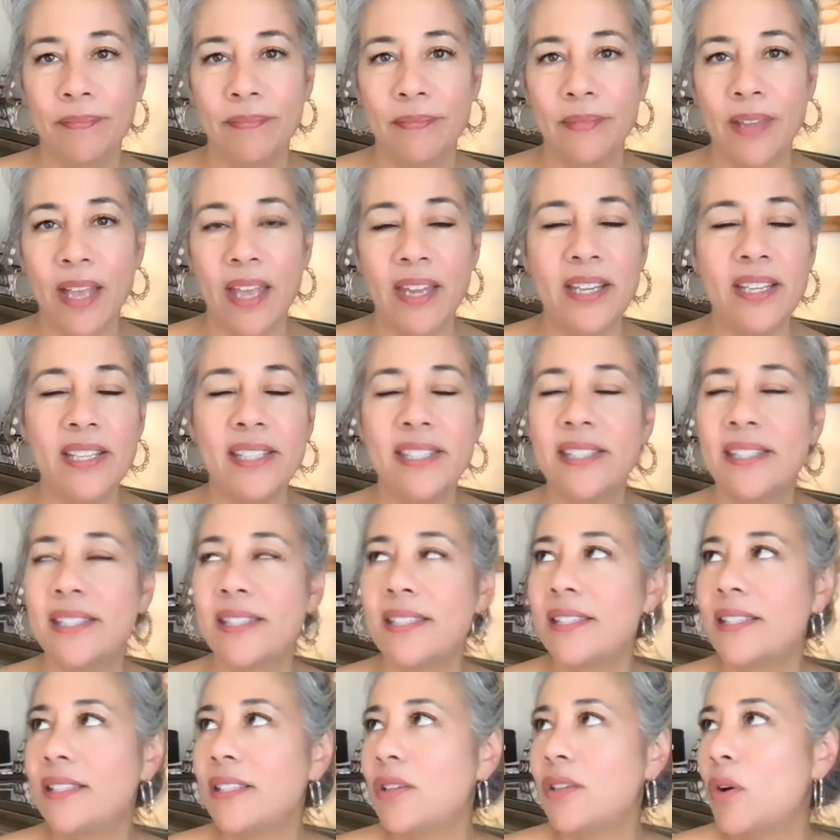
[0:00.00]
And in
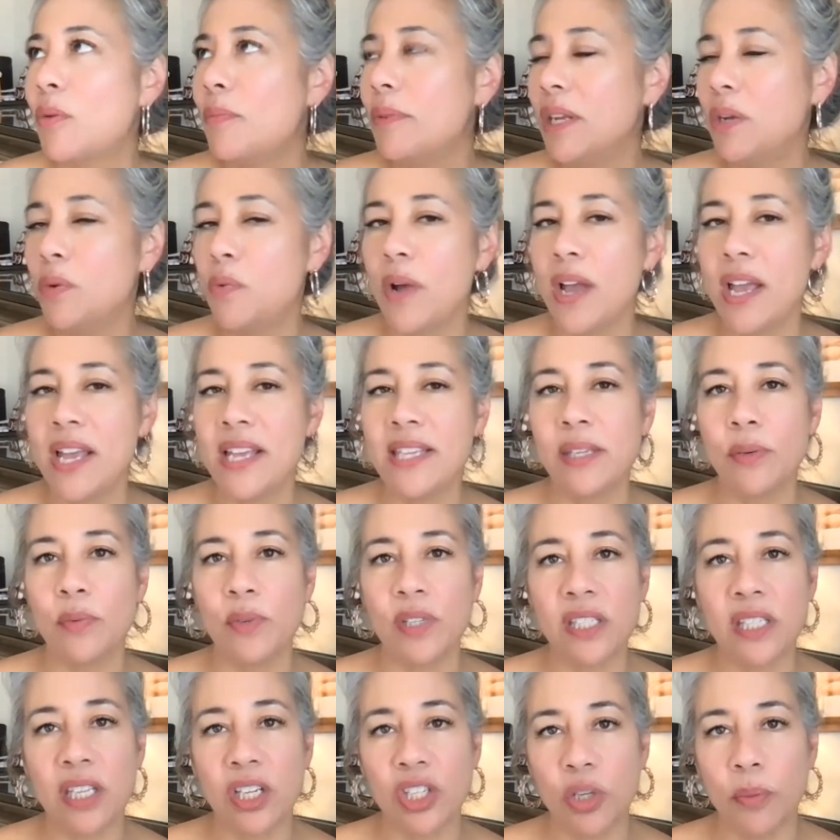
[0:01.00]
so many ways, it
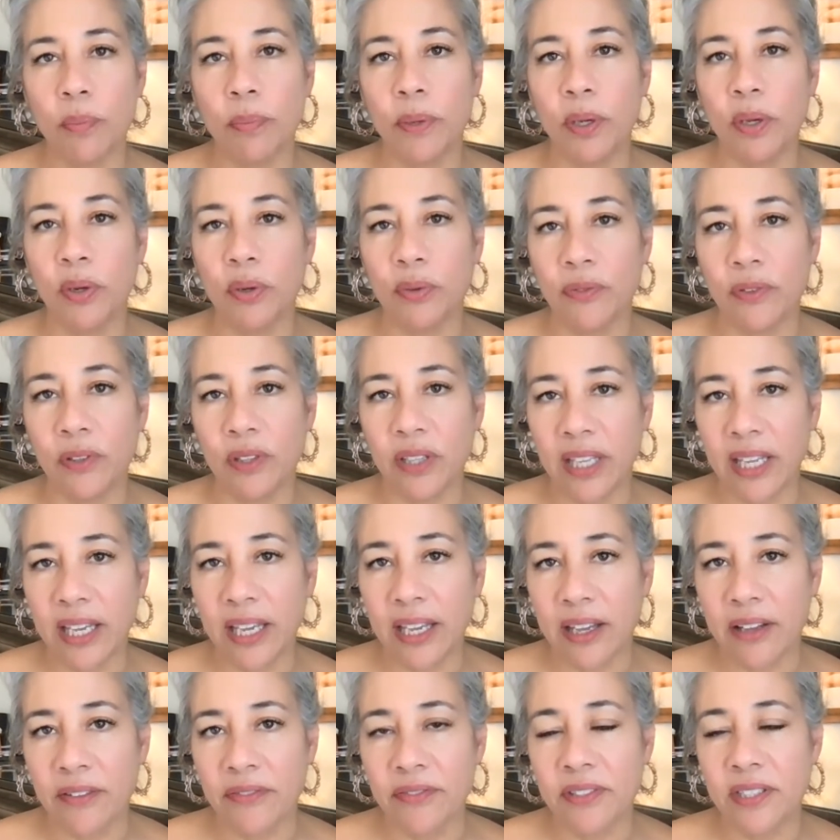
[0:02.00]
was such a beautiful
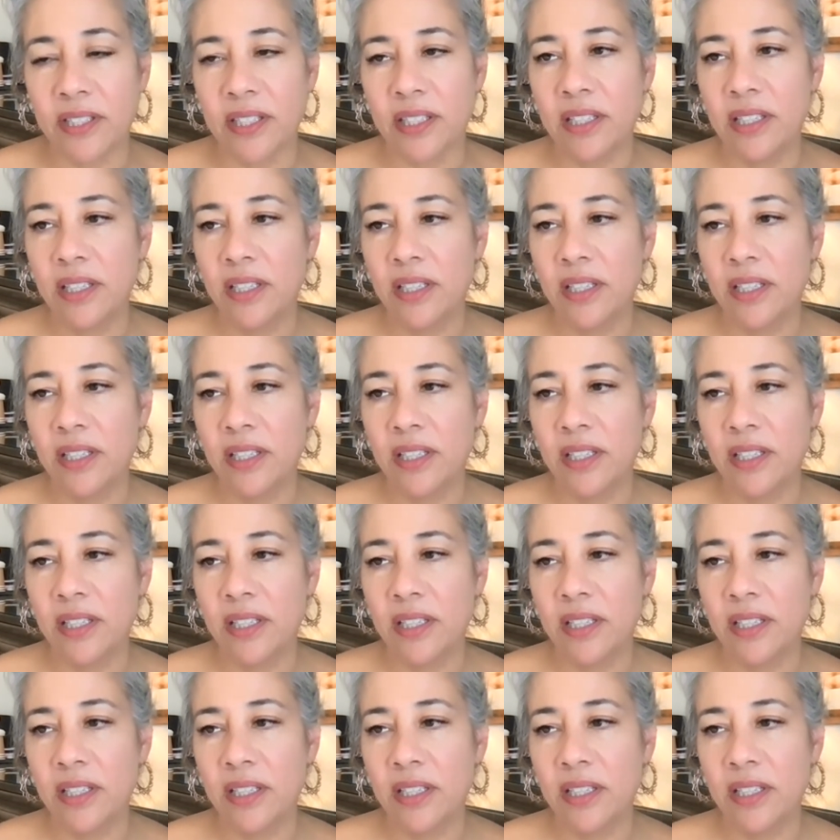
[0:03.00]
gift